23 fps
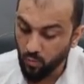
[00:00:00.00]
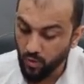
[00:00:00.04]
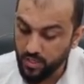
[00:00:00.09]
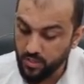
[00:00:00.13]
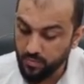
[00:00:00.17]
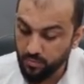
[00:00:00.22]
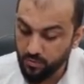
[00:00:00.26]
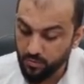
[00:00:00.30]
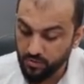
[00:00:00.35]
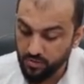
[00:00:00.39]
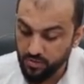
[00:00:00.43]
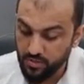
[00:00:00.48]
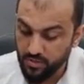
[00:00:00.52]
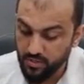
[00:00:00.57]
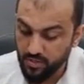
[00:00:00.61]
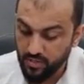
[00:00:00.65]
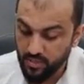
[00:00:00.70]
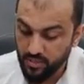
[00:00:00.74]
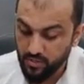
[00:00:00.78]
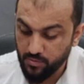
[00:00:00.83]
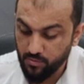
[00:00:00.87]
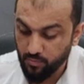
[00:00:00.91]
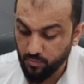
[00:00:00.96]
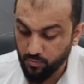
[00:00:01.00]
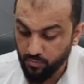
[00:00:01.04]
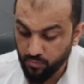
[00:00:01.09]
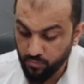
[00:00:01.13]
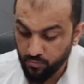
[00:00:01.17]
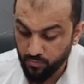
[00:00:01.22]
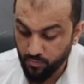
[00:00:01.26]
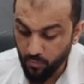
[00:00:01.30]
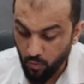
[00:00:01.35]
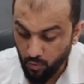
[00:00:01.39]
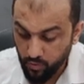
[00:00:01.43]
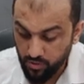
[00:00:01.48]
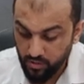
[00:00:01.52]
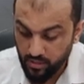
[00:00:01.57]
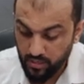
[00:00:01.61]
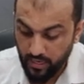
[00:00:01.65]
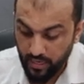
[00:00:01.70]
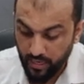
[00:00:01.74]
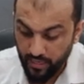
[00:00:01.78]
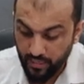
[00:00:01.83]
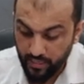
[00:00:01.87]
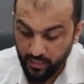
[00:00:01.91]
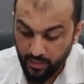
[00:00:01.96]
Which position is most
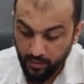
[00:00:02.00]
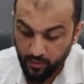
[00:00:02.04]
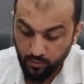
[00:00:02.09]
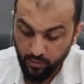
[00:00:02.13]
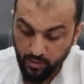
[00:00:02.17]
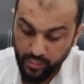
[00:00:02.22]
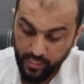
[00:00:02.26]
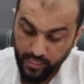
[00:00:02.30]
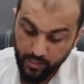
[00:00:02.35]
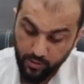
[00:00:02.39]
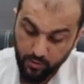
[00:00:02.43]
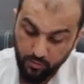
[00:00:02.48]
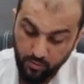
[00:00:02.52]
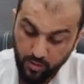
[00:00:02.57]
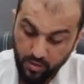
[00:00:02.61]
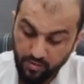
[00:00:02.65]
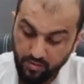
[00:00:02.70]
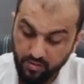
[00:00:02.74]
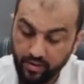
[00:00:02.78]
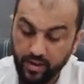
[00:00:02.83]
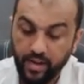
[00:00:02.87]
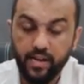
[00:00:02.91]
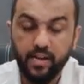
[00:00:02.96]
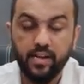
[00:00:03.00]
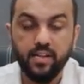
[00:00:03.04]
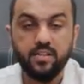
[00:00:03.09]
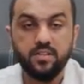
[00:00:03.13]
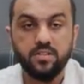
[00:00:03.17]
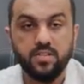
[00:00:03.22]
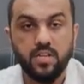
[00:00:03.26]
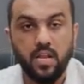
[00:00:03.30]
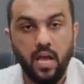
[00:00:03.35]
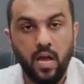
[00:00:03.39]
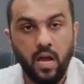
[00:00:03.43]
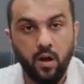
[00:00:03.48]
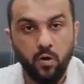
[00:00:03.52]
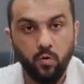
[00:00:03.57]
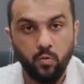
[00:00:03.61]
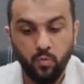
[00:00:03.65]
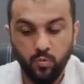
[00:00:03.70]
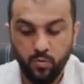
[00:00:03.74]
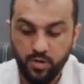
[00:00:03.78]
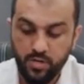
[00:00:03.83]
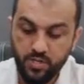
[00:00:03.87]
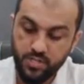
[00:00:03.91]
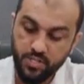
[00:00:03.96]
likely to lead to a greatest
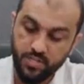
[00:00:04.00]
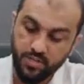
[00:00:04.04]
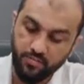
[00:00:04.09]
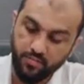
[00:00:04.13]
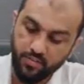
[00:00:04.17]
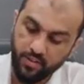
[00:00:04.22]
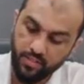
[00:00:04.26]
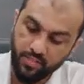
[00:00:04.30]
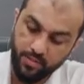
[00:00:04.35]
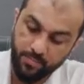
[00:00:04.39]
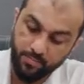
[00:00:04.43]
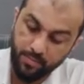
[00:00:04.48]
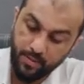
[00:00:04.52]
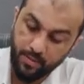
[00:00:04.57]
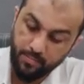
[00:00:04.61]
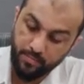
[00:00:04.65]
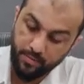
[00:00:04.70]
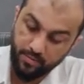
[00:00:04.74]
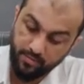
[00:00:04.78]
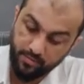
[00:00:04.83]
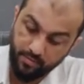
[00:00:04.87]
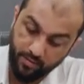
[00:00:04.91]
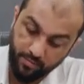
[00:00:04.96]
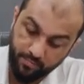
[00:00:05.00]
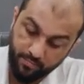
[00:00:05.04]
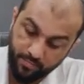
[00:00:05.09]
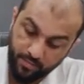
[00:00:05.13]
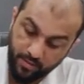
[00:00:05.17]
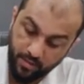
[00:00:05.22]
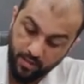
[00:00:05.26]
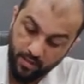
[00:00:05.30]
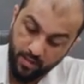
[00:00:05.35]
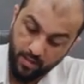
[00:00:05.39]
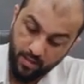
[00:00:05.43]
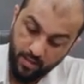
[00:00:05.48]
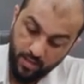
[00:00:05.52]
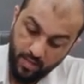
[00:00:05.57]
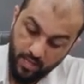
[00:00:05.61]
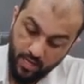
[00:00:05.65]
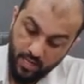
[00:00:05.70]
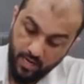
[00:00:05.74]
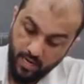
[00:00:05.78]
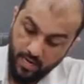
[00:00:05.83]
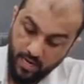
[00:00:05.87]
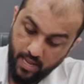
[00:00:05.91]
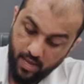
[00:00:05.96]
outward shift in the PPC?
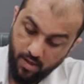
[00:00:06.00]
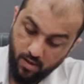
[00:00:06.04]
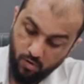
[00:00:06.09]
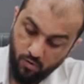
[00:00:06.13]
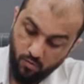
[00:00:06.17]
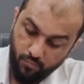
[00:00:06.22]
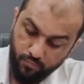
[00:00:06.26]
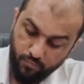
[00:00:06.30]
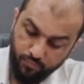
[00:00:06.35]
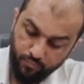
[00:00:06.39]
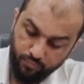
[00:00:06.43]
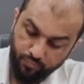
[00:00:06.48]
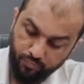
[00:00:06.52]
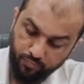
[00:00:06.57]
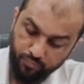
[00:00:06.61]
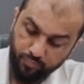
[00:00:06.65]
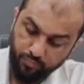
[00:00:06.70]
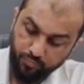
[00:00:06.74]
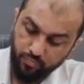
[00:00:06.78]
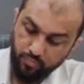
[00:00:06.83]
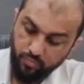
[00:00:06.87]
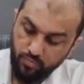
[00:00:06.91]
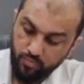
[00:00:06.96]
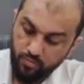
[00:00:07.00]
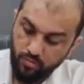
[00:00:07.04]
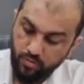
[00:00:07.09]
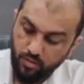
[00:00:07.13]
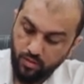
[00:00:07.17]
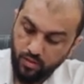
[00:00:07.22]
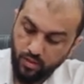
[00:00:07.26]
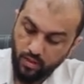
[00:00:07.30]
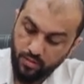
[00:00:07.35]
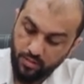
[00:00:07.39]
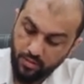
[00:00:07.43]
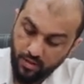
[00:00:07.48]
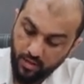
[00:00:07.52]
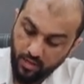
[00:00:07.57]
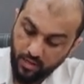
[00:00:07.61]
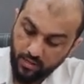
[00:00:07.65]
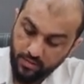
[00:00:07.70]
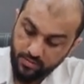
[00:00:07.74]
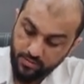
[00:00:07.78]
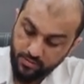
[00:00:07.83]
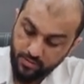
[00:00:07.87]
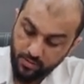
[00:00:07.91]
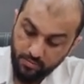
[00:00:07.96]
Now, the
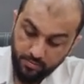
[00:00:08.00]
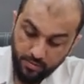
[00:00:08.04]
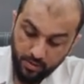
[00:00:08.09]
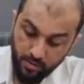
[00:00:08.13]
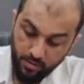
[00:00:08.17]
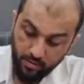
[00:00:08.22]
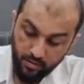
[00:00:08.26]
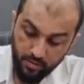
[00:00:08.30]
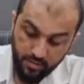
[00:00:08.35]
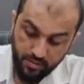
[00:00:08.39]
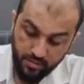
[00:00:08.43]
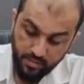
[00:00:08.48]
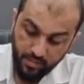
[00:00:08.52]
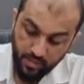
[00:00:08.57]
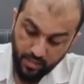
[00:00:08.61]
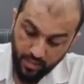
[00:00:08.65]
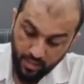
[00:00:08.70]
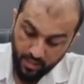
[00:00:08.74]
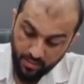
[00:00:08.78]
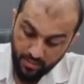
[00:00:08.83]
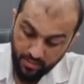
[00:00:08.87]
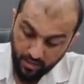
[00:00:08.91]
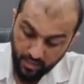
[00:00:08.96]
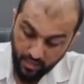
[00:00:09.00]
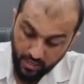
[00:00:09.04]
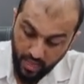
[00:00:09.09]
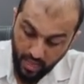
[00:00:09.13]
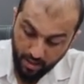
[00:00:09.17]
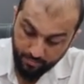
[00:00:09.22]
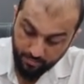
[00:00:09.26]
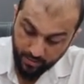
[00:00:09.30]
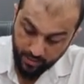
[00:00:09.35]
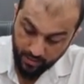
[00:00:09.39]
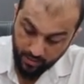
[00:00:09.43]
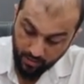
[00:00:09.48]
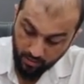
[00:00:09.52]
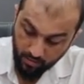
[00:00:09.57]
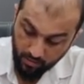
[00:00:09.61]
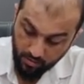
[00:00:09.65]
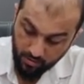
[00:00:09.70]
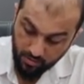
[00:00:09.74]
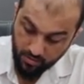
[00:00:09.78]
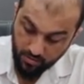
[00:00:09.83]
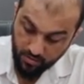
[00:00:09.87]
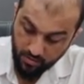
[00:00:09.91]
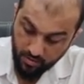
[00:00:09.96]
consumer goods and the capital
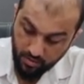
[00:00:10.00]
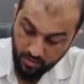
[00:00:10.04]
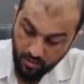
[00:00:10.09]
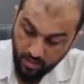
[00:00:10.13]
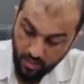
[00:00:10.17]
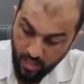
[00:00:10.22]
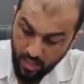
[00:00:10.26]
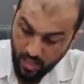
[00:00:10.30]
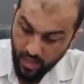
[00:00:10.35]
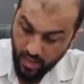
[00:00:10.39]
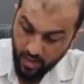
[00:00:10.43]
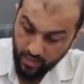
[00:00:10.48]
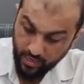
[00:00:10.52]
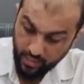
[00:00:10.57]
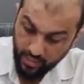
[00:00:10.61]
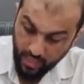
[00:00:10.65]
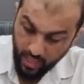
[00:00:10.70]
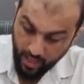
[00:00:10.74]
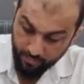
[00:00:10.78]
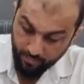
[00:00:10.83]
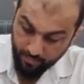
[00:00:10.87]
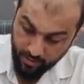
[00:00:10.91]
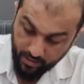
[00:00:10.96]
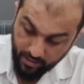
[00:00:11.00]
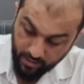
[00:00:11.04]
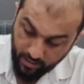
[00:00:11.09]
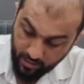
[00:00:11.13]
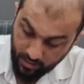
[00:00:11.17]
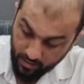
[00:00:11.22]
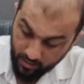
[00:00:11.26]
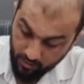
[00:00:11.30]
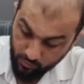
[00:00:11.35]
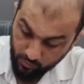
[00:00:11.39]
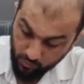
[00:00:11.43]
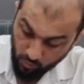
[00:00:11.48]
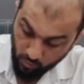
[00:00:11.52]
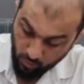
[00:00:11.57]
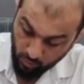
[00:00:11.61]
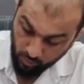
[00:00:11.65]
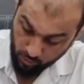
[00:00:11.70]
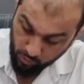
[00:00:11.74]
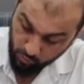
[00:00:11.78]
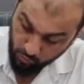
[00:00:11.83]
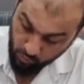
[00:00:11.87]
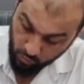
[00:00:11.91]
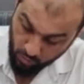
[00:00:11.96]
goods. And capital is
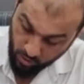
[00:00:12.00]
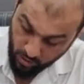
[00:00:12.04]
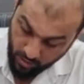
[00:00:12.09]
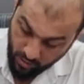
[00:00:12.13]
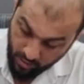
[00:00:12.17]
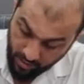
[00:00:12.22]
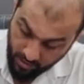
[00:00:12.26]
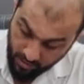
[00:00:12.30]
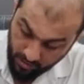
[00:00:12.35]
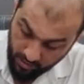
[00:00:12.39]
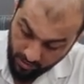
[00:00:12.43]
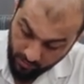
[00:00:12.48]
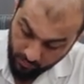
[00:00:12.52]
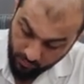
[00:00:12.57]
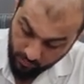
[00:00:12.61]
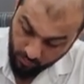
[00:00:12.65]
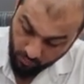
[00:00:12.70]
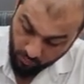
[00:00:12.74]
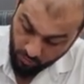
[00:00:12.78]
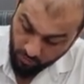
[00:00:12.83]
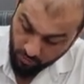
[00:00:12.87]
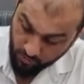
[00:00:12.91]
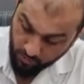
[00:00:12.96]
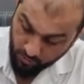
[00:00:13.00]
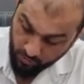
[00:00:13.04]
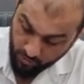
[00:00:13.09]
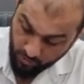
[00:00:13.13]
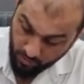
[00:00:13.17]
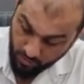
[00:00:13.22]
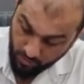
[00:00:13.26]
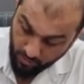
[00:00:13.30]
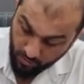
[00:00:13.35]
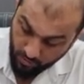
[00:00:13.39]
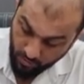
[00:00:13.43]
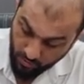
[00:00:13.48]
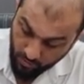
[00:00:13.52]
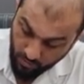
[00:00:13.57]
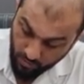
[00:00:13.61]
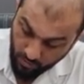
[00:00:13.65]
also a resource.